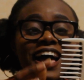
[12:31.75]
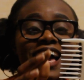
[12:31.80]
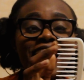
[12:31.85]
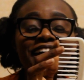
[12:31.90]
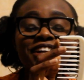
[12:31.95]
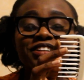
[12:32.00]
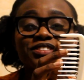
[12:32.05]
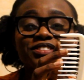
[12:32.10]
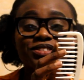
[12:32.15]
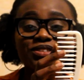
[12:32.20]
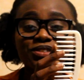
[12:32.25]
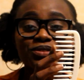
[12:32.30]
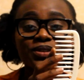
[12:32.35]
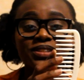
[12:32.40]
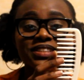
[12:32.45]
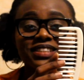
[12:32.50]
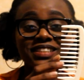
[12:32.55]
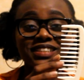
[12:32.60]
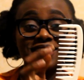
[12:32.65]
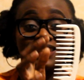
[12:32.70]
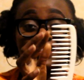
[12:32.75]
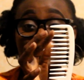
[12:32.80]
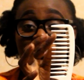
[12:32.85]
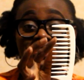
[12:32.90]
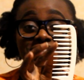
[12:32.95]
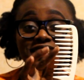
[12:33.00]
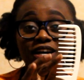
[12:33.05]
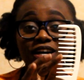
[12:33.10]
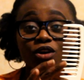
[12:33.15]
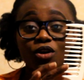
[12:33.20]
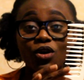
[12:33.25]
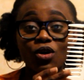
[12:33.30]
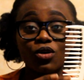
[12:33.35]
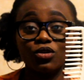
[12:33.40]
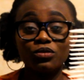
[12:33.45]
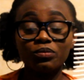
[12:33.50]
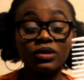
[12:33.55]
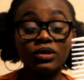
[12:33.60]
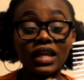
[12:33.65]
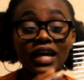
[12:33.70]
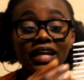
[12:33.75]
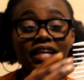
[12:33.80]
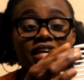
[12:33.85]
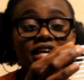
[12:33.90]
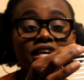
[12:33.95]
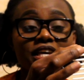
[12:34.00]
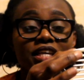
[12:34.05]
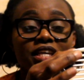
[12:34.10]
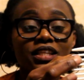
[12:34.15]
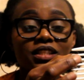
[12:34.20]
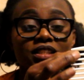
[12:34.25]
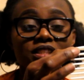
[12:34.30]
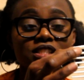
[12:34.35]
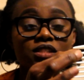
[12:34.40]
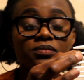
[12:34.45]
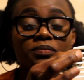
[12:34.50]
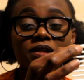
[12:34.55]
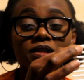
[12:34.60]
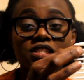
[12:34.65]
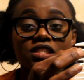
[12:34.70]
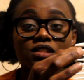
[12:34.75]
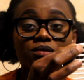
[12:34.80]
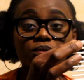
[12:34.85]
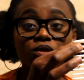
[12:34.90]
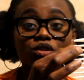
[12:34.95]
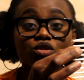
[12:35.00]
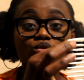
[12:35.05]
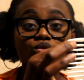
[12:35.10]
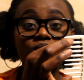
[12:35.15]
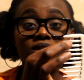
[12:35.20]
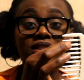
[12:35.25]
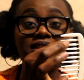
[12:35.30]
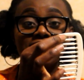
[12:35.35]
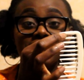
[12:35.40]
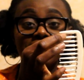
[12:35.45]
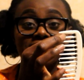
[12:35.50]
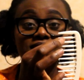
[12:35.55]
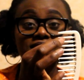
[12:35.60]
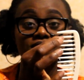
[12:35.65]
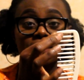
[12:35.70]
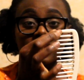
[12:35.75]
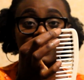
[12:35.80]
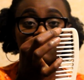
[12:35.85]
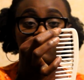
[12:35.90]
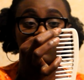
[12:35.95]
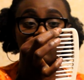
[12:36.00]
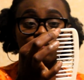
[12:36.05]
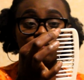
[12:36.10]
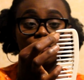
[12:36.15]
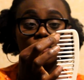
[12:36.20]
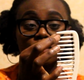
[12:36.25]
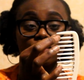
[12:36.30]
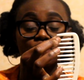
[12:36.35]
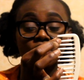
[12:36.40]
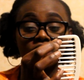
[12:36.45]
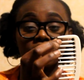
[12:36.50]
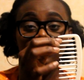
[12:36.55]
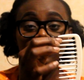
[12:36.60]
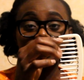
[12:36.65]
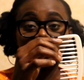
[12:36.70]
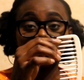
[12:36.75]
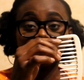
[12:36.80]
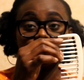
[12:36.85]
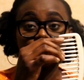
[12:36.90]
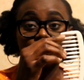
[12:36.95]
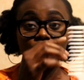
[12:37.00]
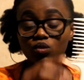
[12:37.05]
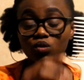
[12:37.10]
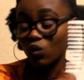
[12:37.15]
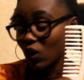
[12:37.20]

I don't know what these things are called, but like the spaces between this, like from one to another, should be